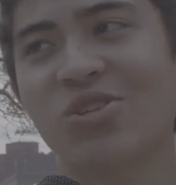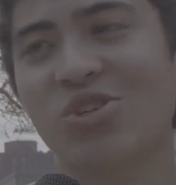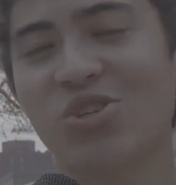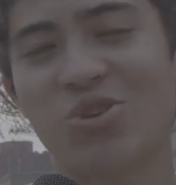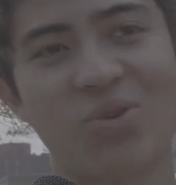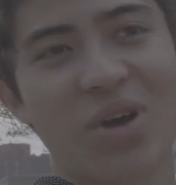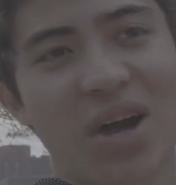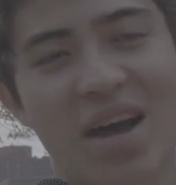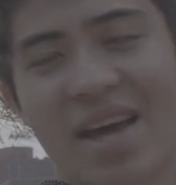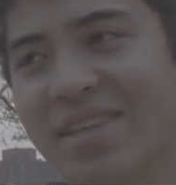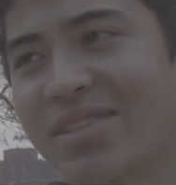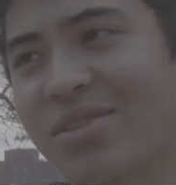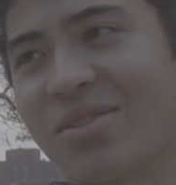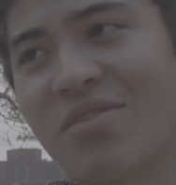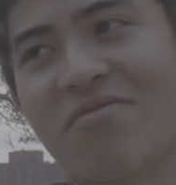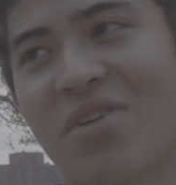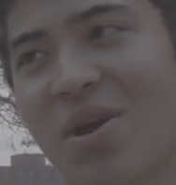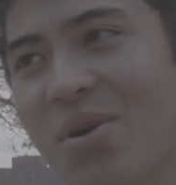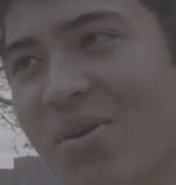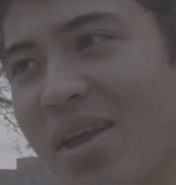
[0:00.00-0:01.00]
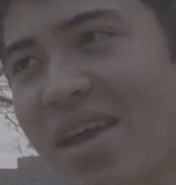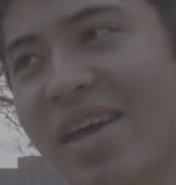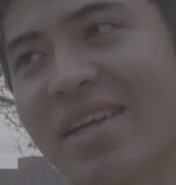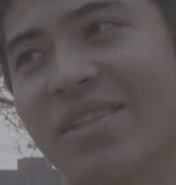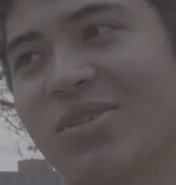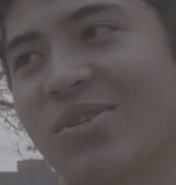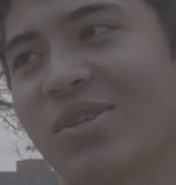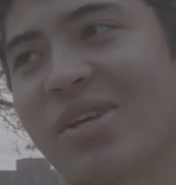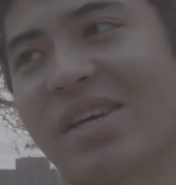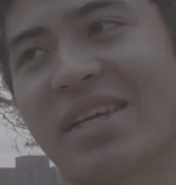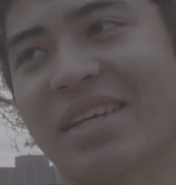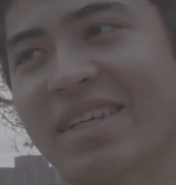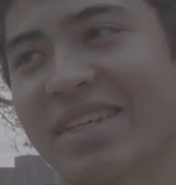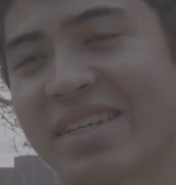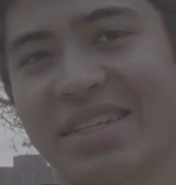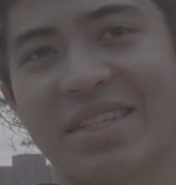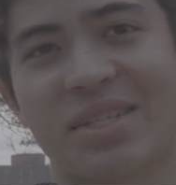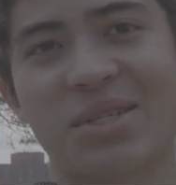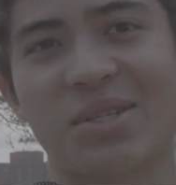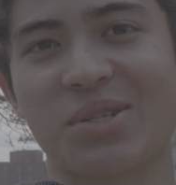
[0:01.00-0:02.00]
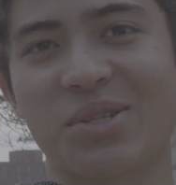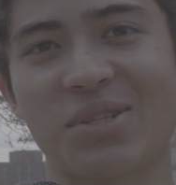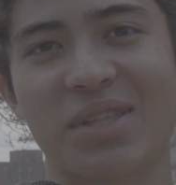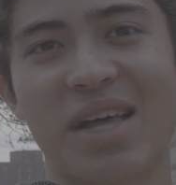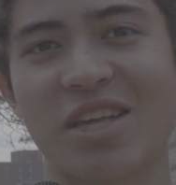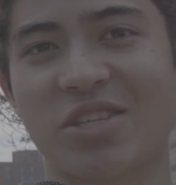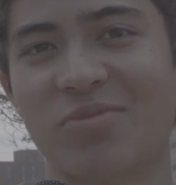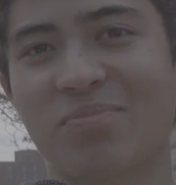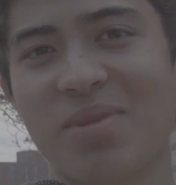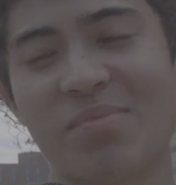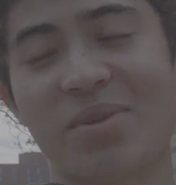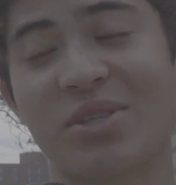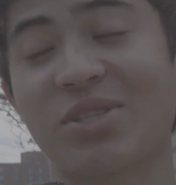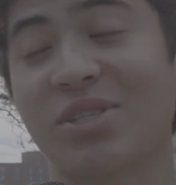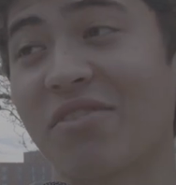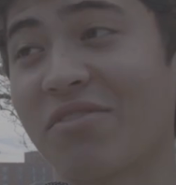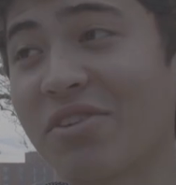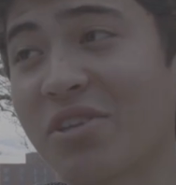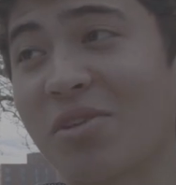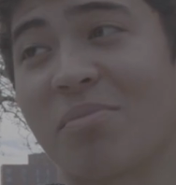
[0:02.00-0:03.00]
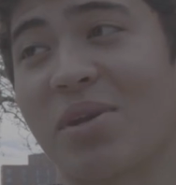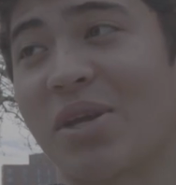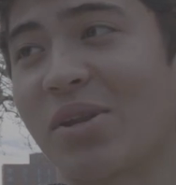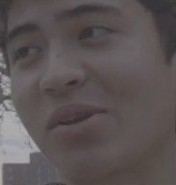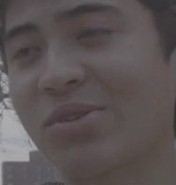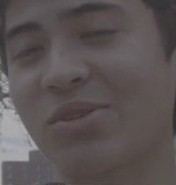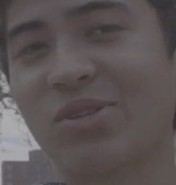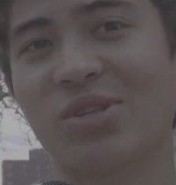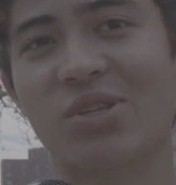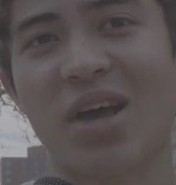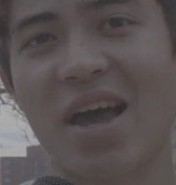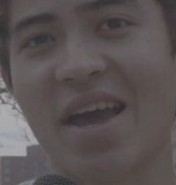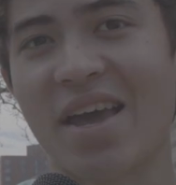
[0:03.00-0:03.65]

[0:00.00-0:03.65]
two guys in the very end, like last maybe 70 meters.